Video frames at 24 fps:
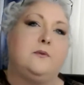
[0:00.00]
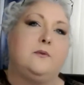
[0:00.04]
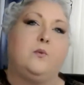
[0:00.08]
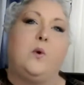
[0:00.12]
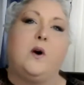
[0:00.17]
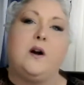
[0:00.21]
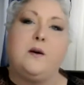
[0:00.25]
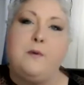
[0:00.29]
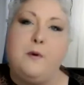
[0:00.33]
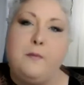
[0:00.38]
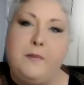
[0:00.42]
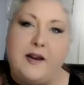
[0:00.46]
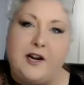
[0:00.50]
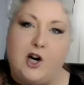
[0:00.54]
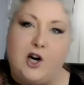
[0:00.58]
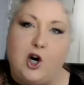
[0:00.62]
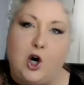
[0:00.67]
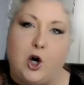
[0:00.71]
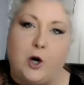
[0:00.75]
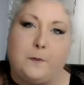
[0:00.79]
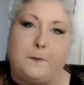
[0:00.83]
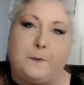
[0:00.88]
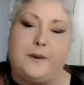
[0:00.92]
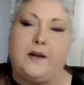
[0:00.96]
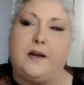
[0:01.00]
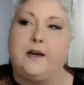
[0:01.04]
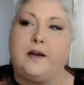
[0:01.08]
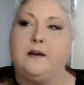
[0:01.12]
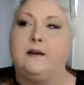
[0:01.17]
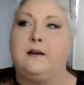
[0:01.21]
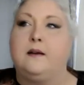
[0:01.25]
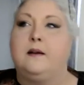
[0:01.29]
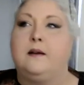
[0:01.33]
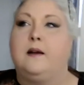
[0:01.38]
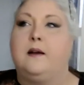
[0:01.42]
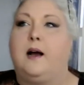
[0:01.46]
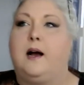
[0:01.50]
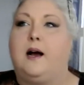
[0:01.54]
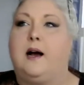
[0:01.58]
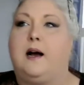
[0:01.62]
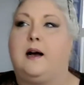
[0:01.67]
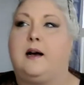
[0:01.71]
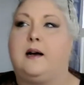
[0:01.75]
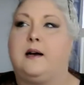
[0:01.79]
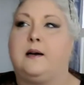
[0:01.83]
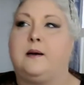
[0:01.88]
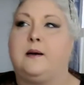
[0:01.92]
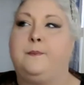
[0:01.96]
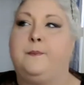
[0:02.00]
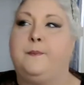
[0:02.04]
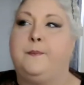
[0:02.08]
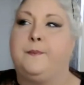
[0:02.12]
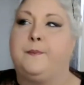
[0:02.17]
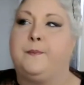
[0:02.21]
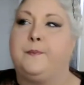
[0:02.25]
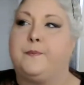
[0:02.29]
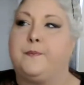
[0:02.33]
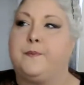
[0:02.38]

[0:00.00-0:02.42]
what about my carpeting? A